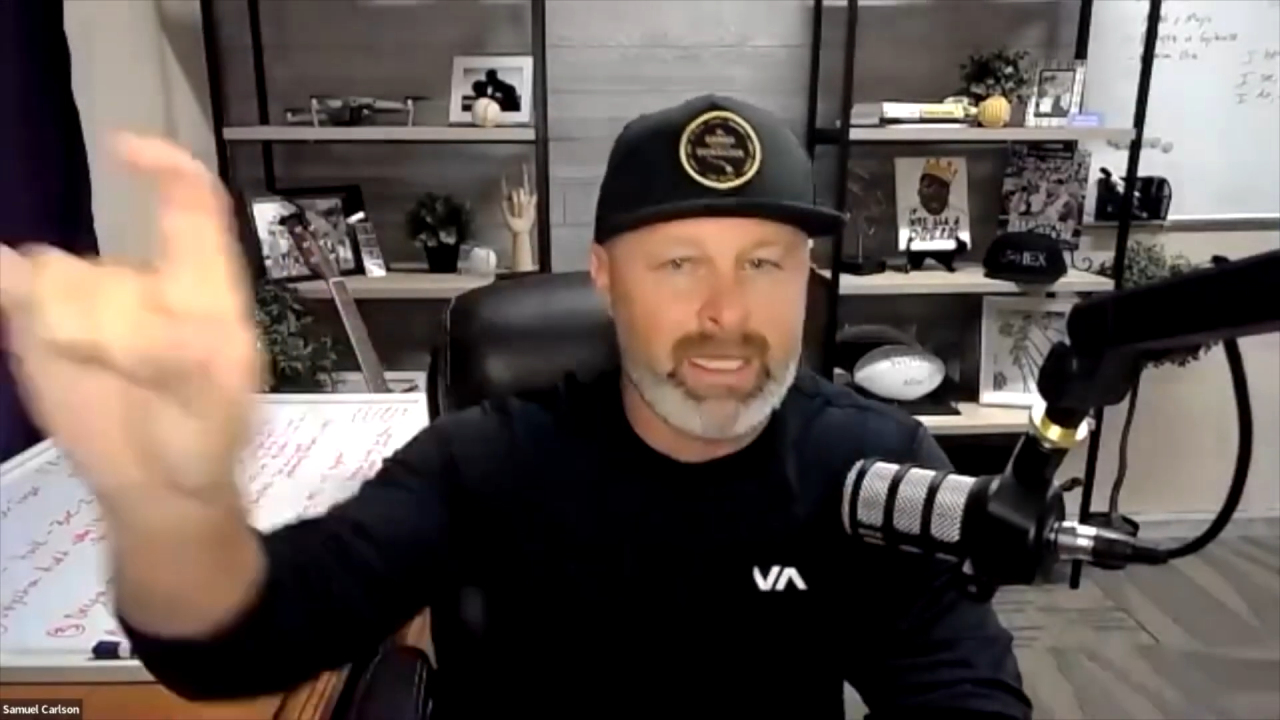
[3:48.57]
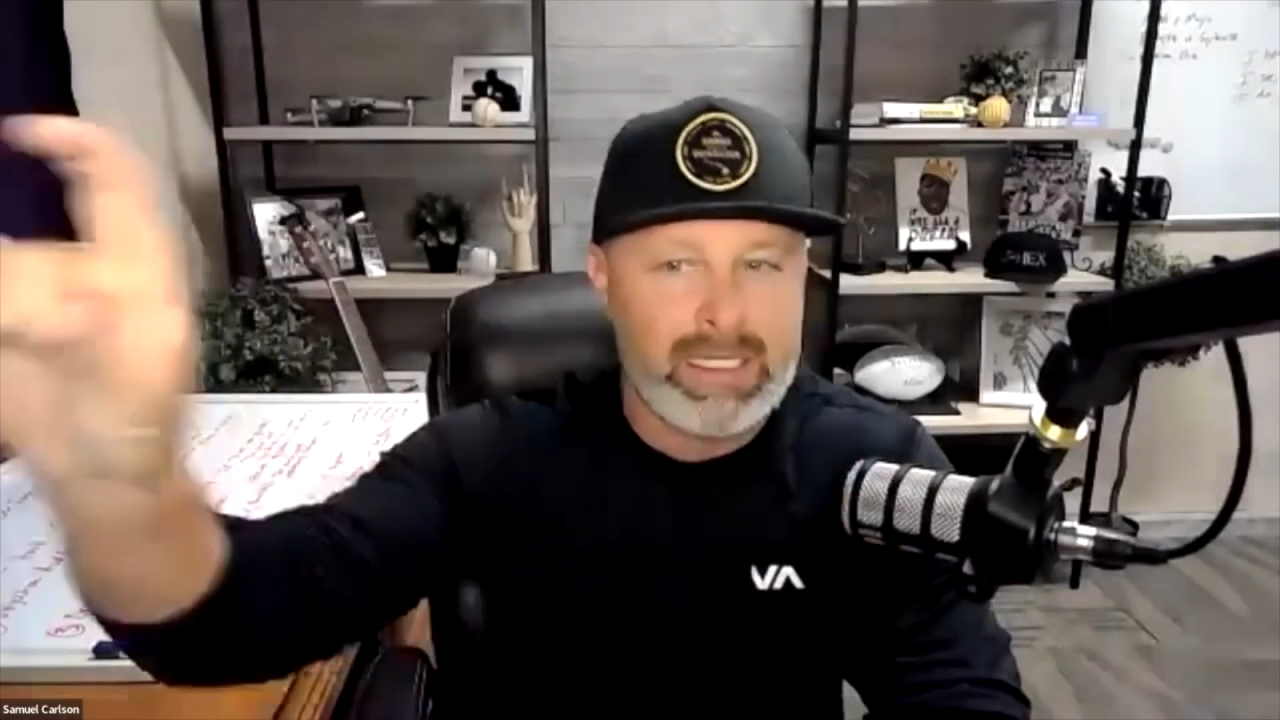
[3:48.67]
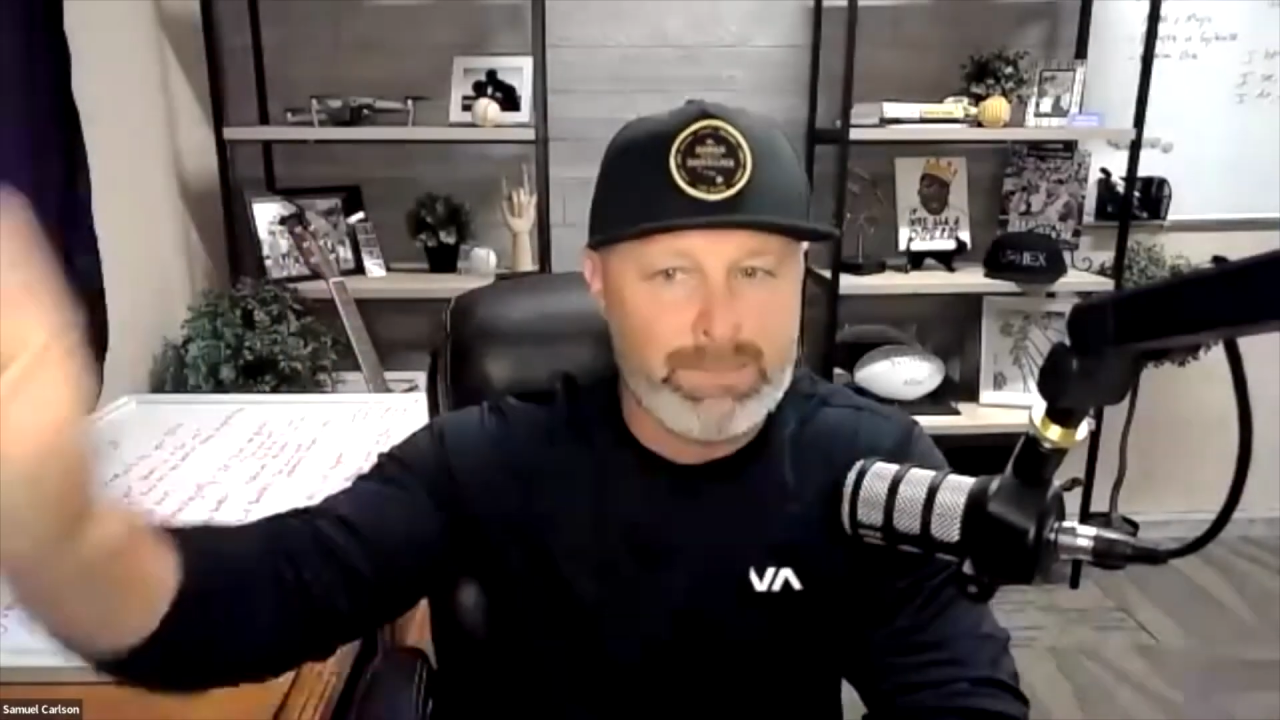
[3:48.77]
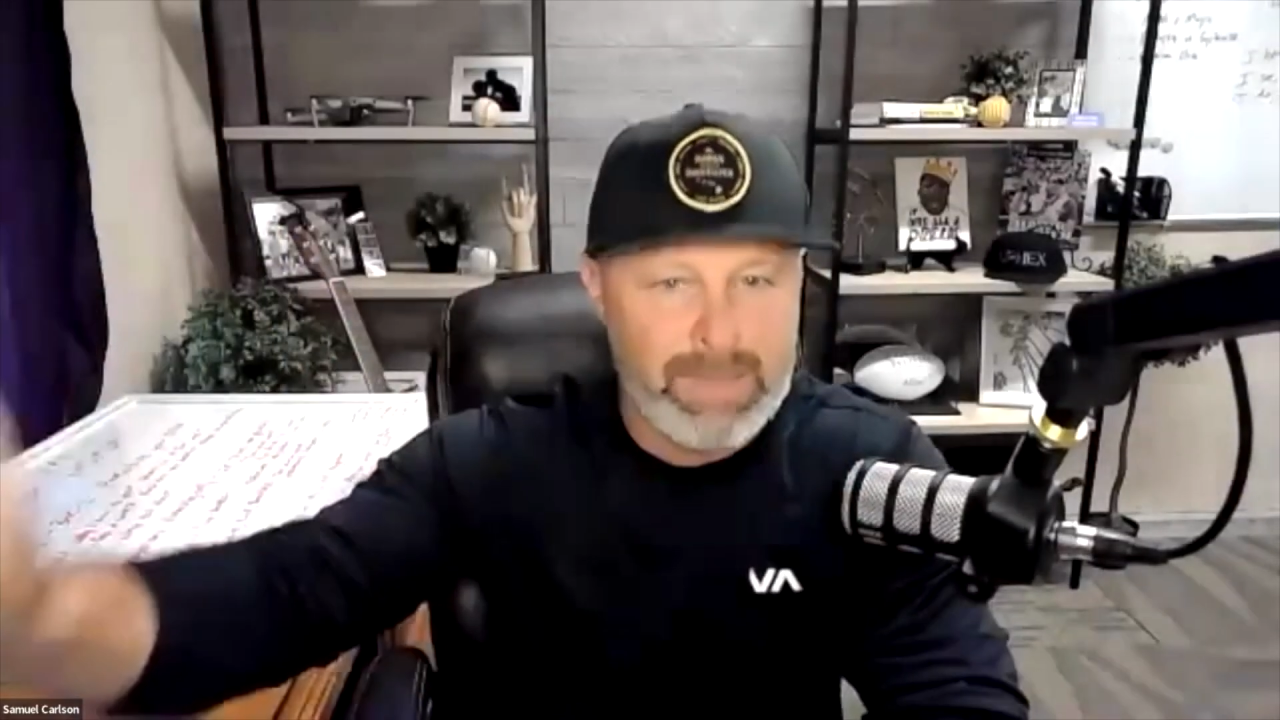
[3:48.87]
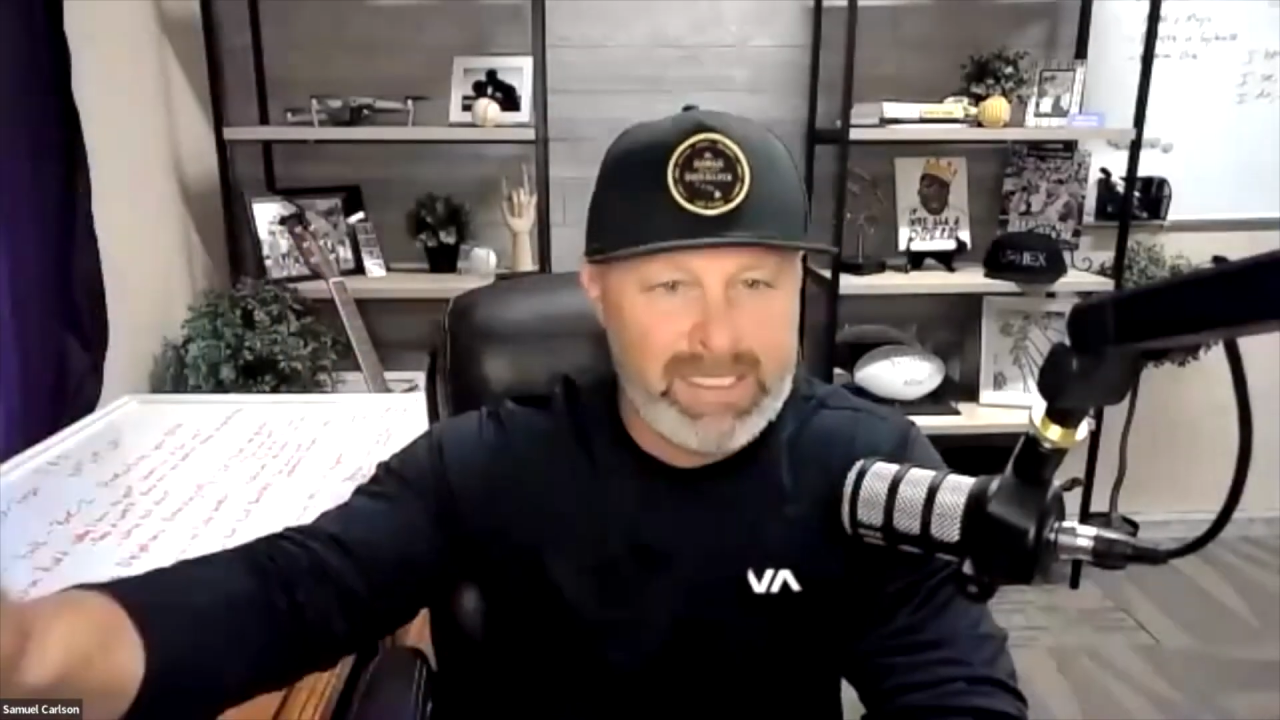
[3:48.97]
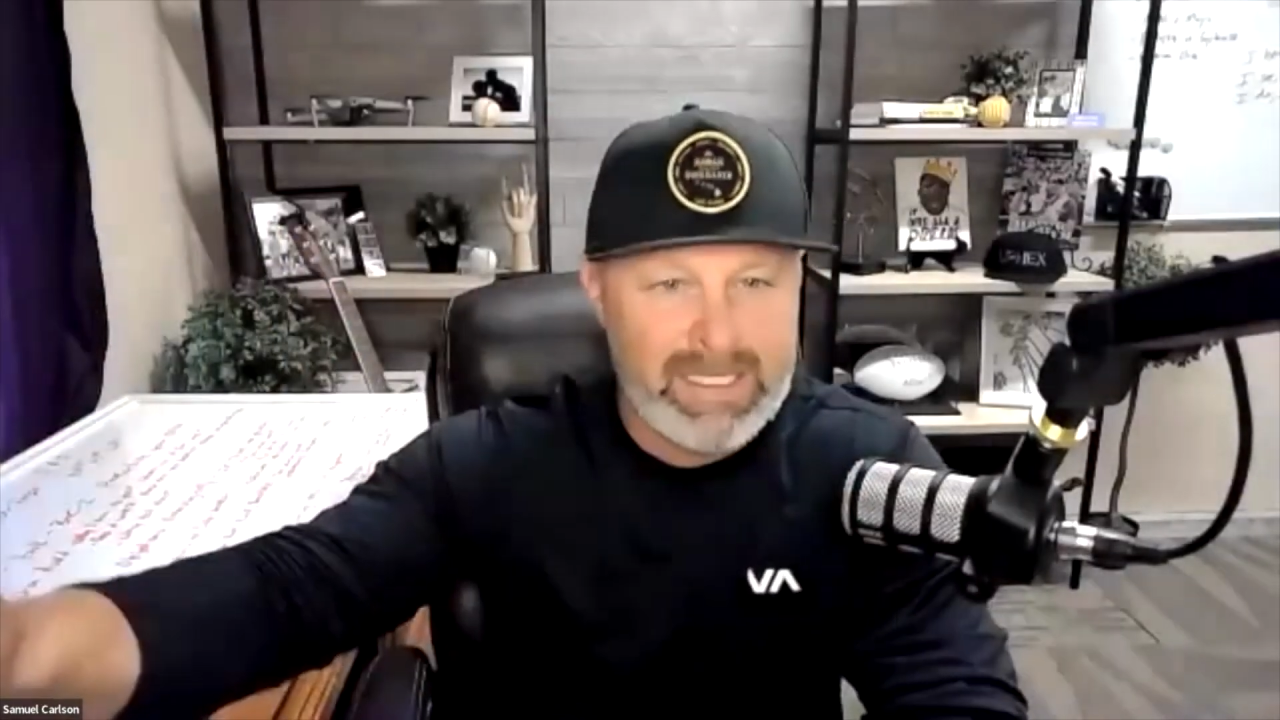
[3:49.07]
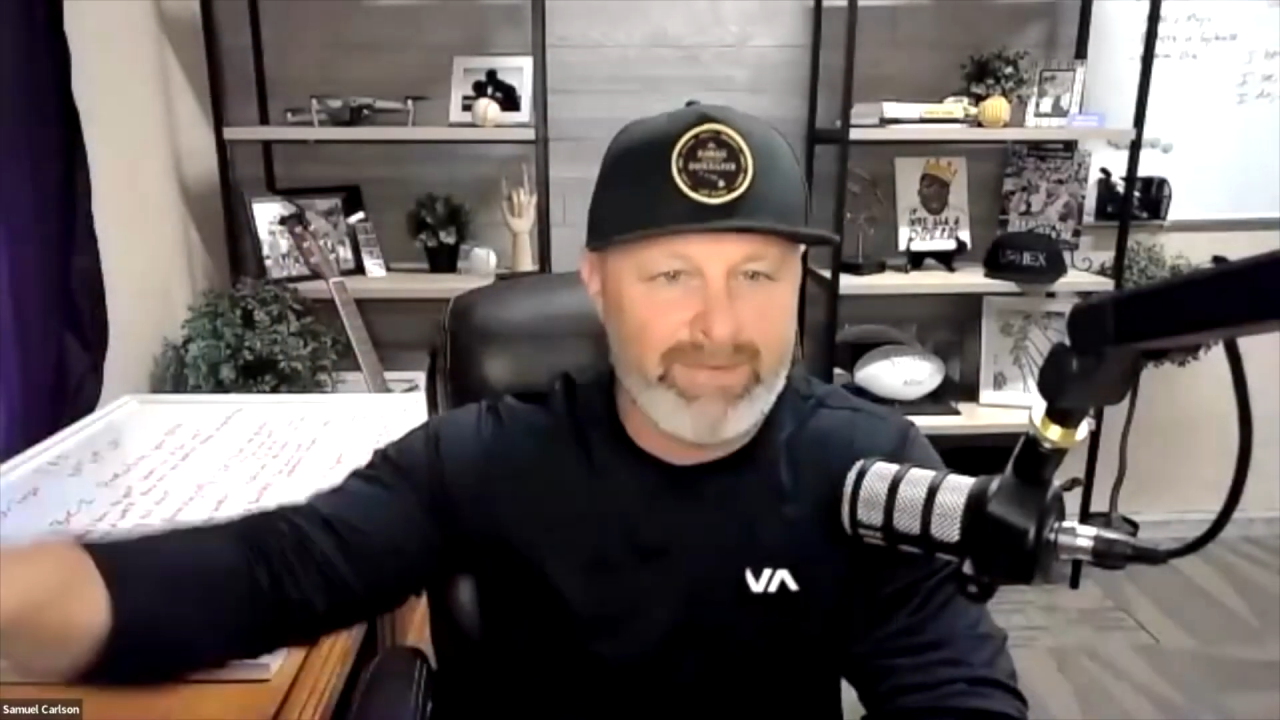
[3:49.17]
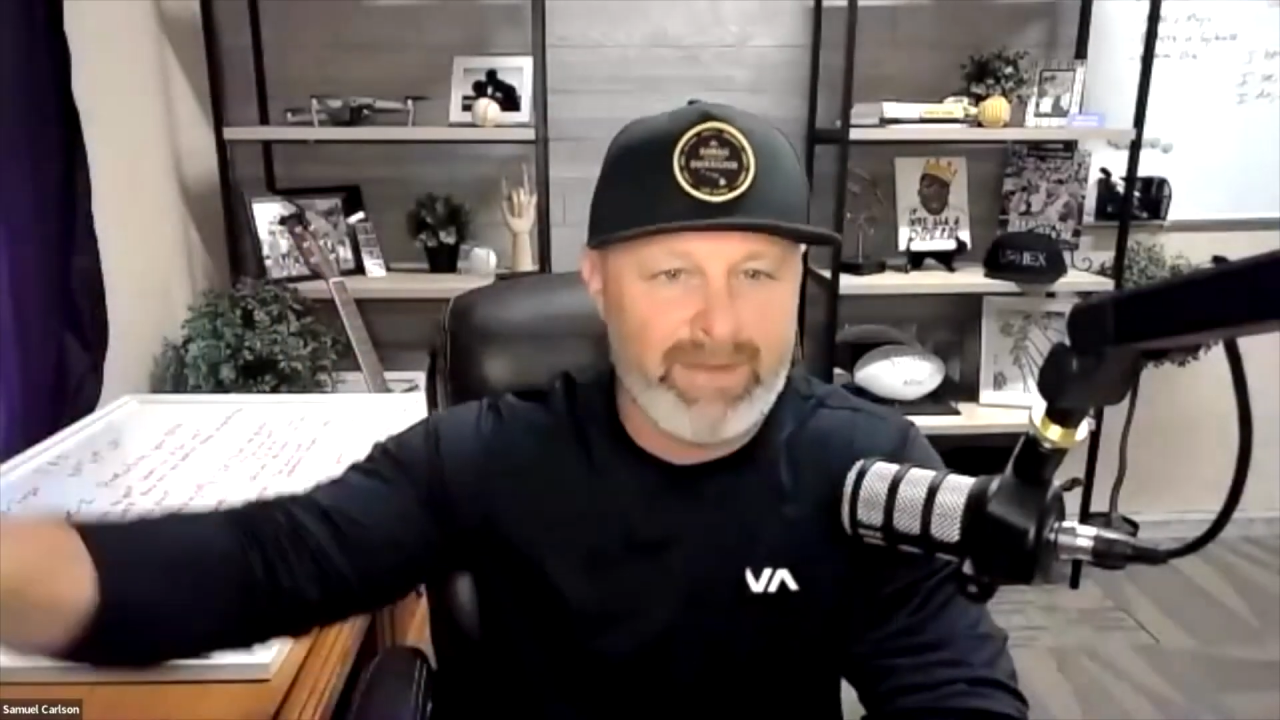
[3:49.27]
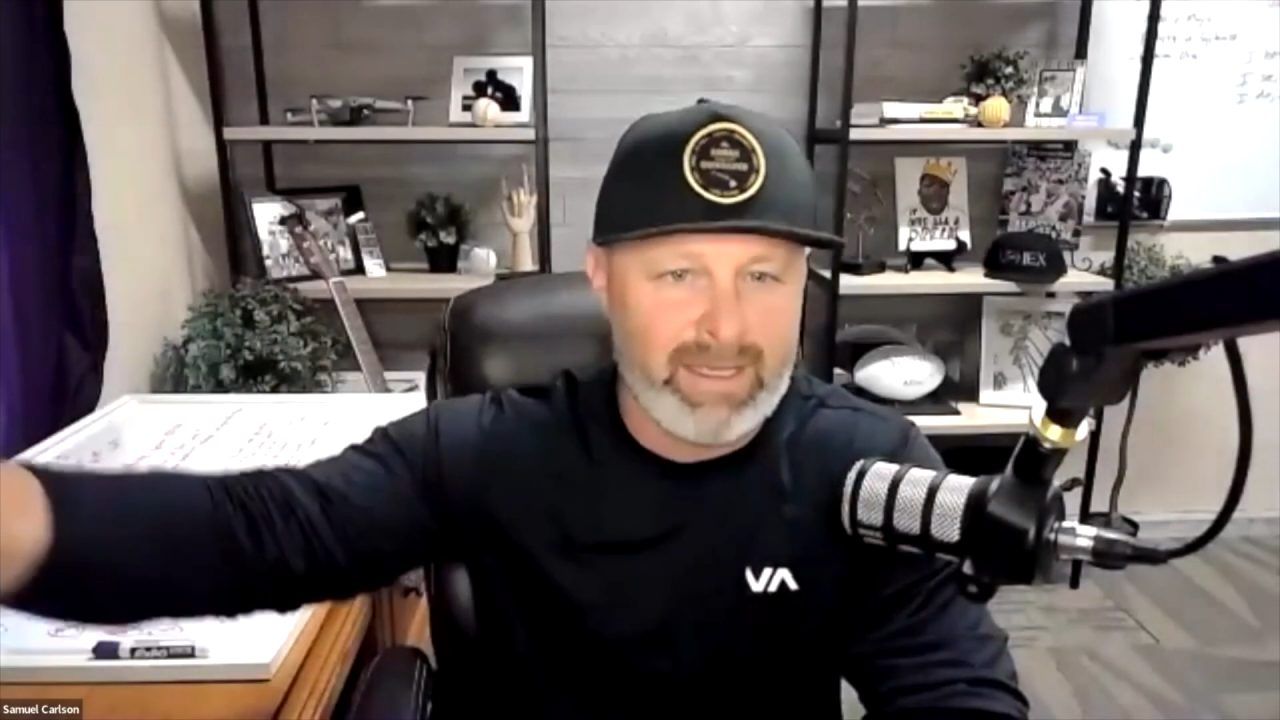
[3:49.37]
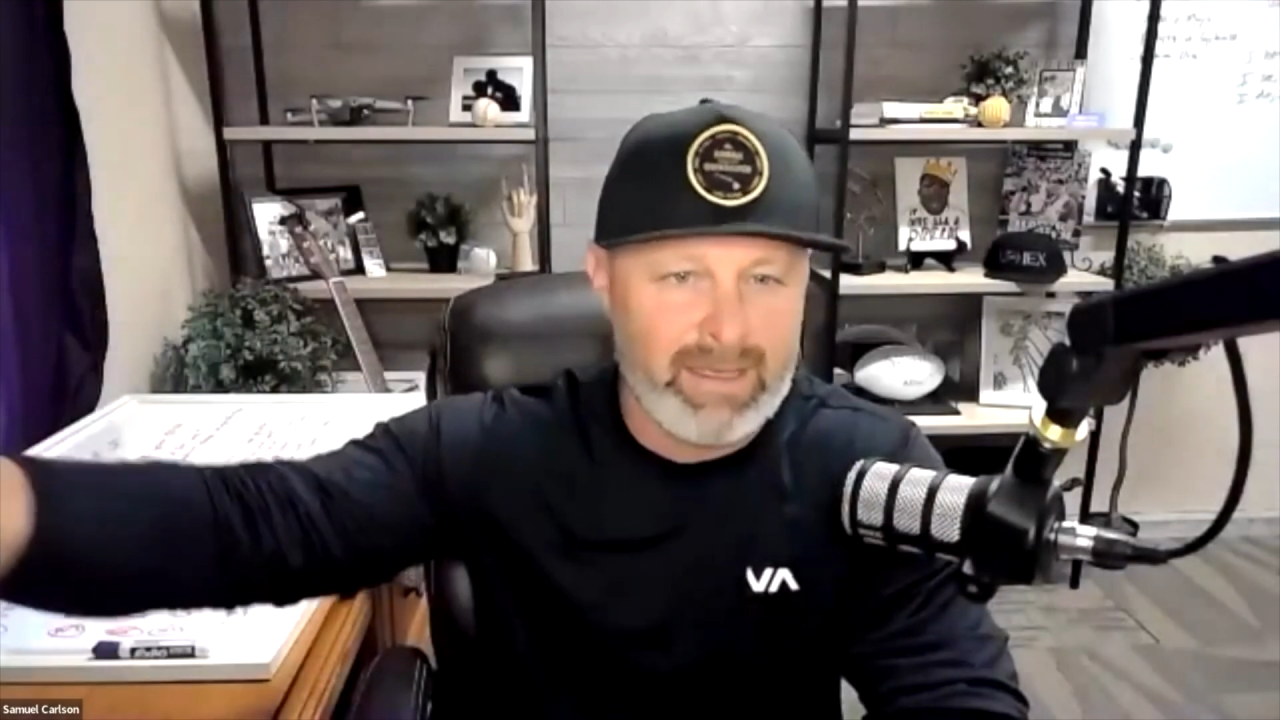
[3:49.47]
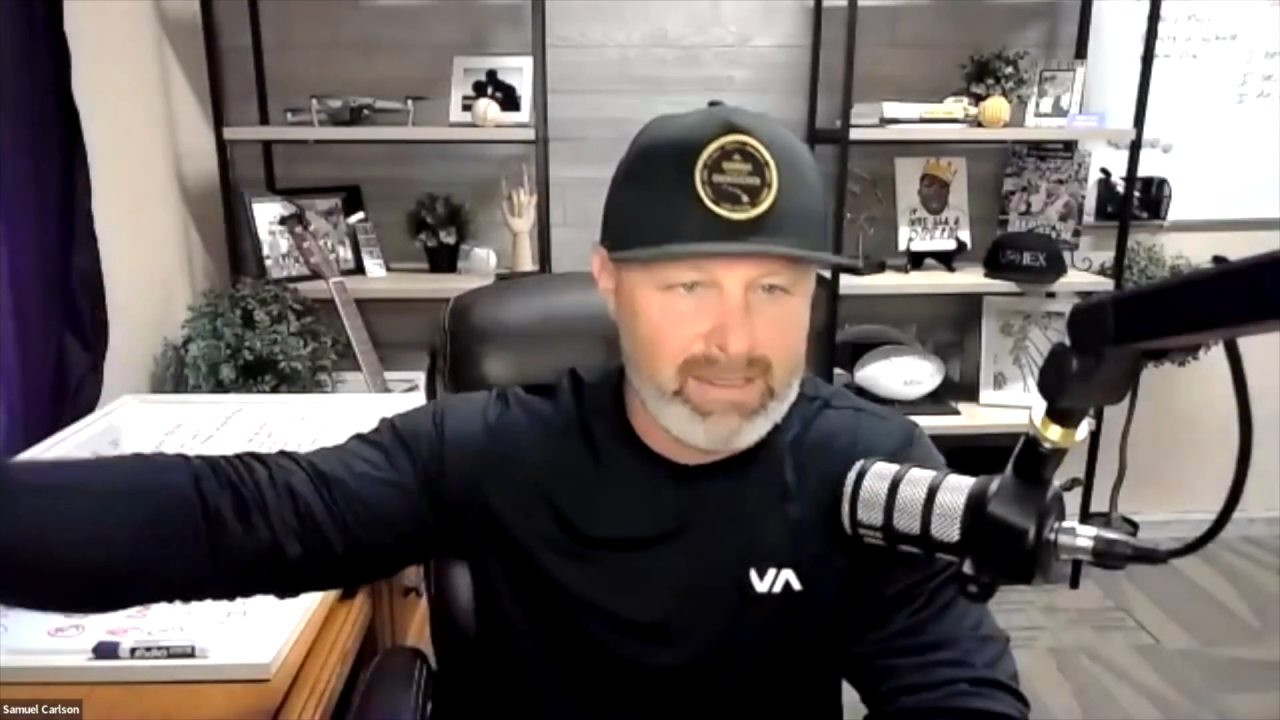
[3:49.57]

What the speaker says: in specific